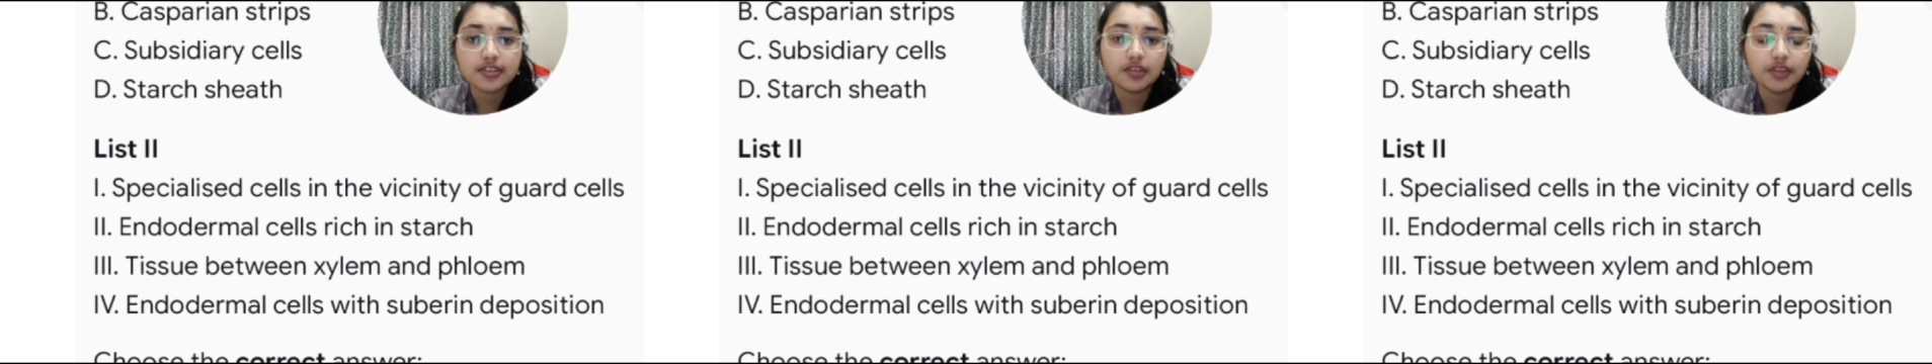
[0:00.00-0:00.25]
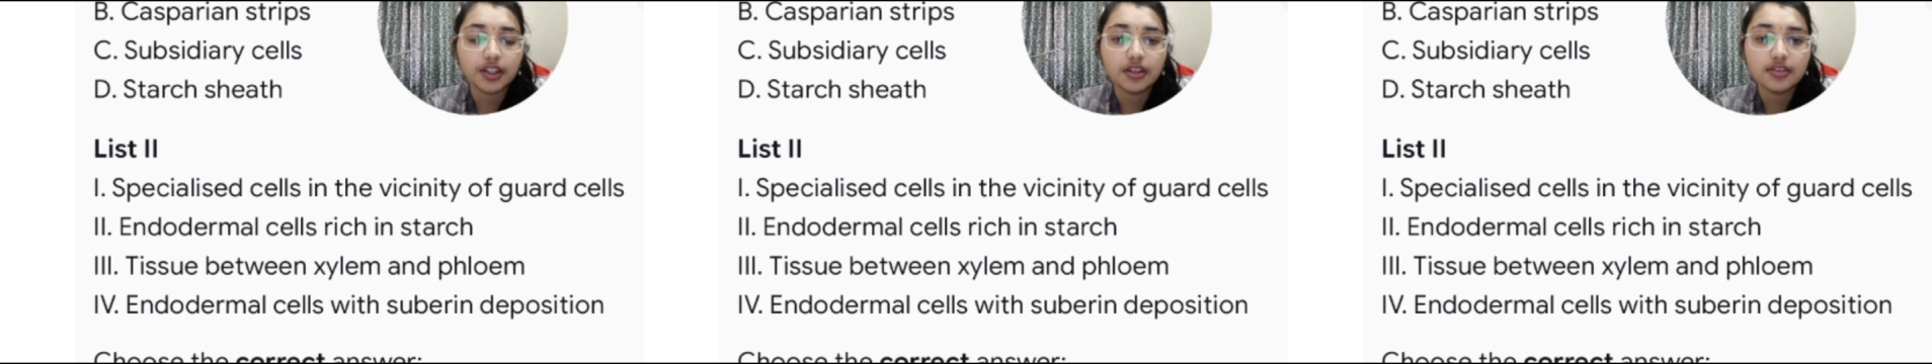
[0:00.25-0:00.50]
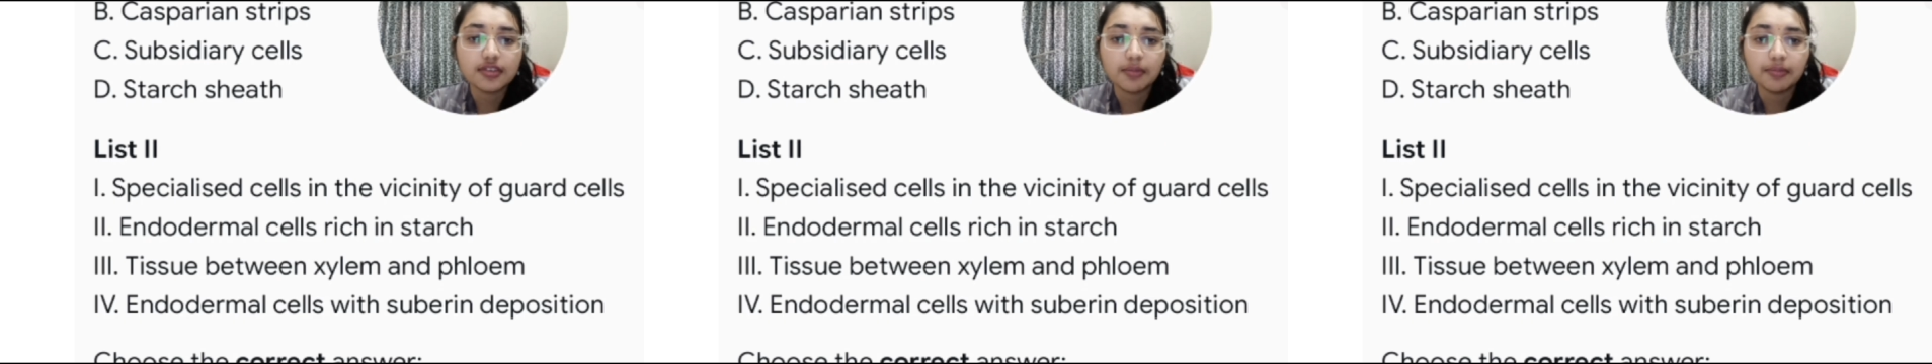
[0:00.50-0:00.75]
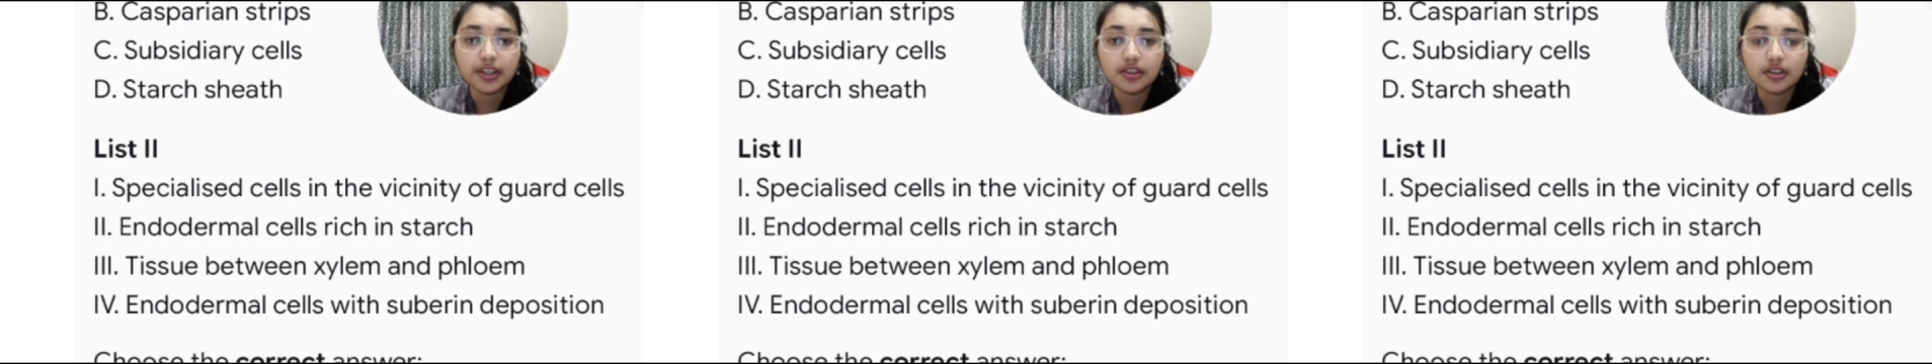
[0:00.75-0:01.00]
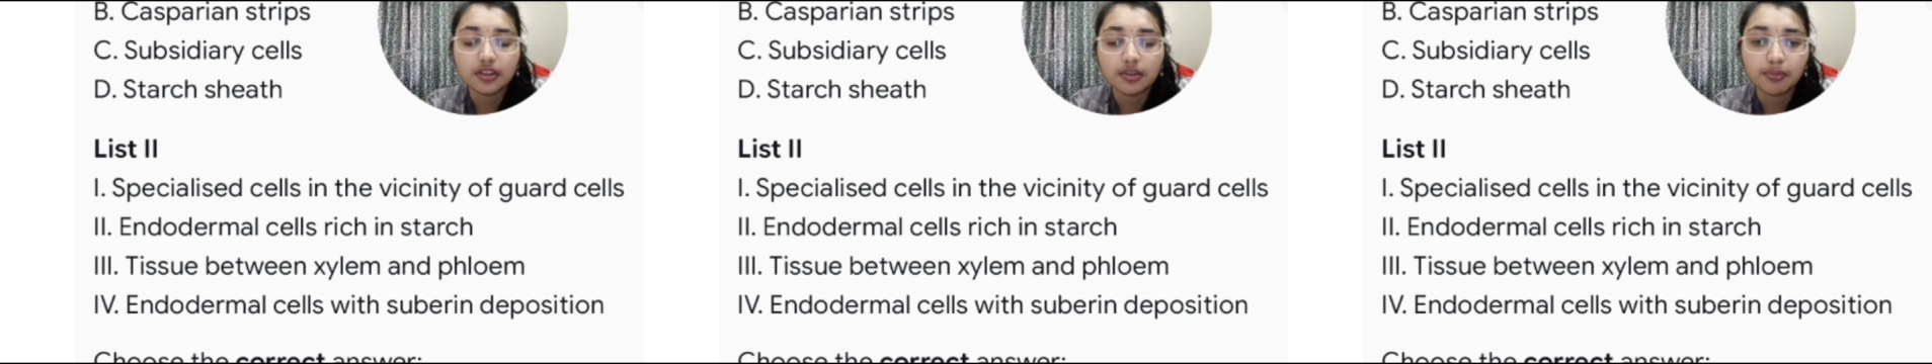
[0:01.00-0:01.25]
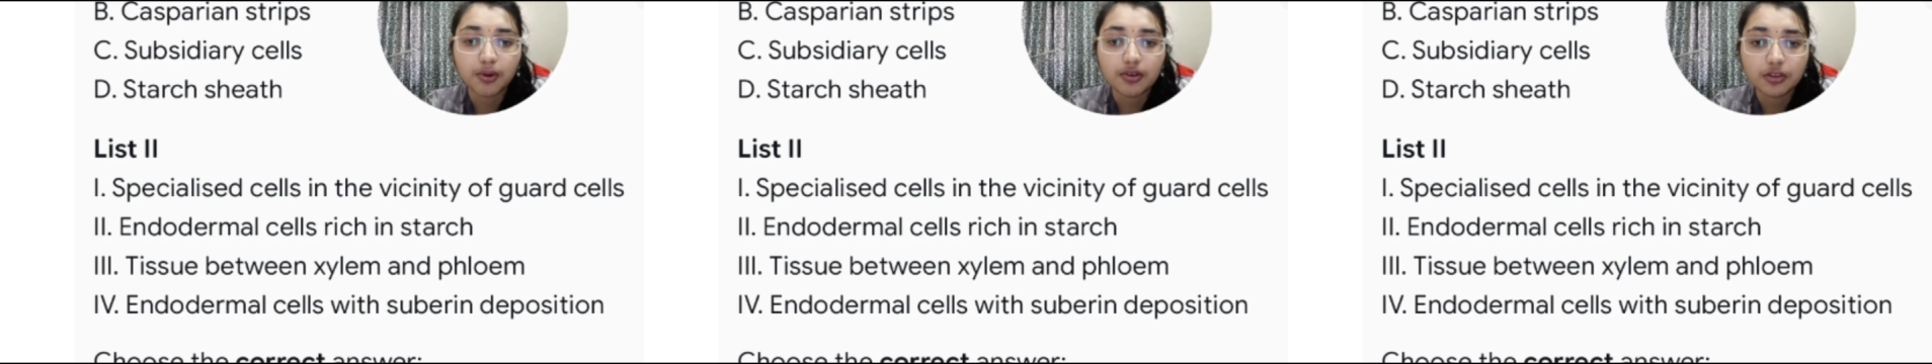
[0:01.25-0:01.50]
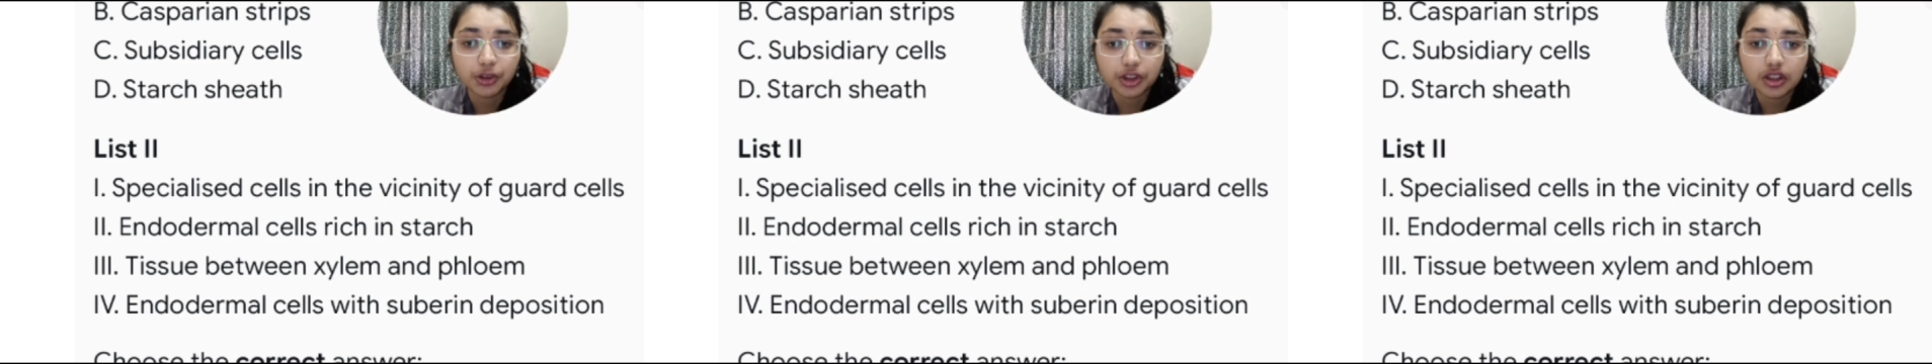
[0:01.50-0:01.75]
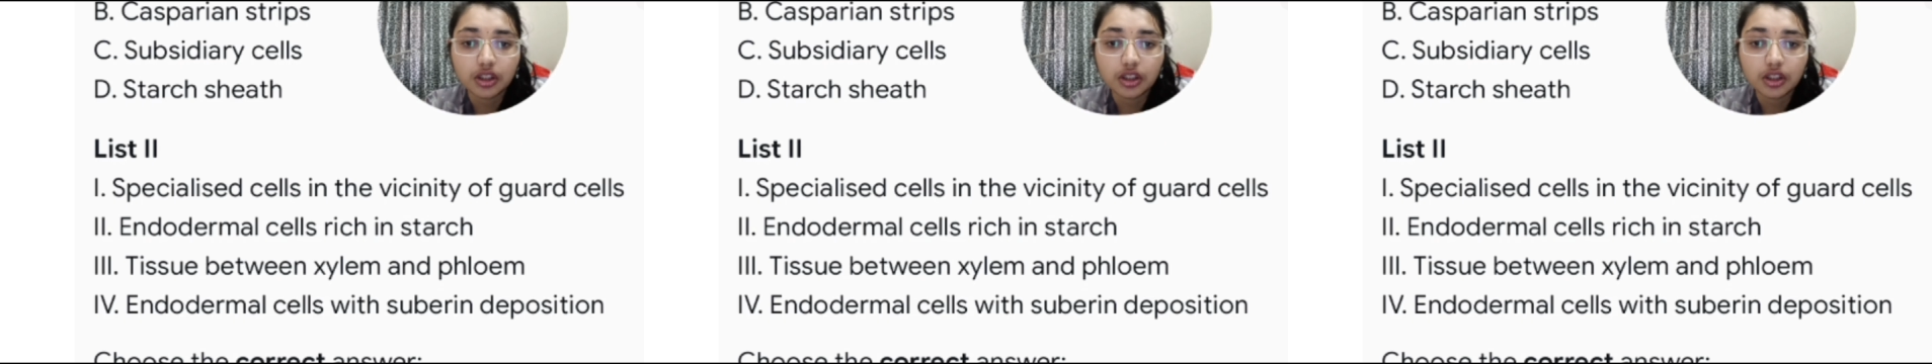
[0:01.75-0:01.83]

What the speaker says: with the severin deposition.